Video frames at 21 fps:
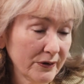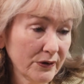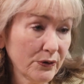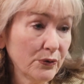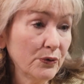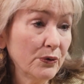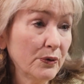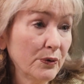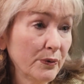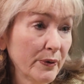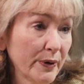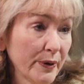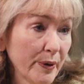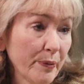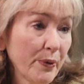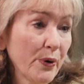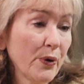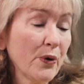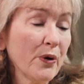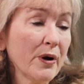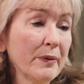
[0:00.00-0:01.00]
a school where
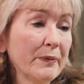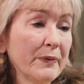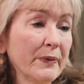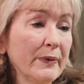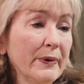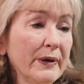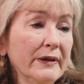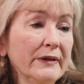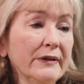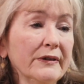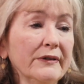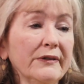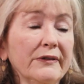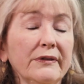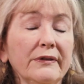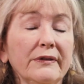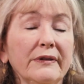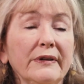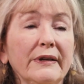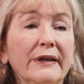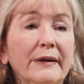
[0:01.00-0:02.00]
the program
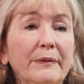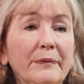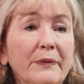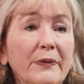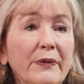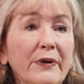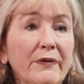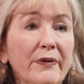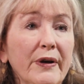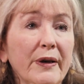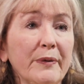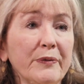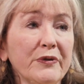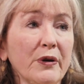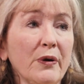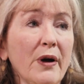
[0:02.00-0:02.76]
is developed.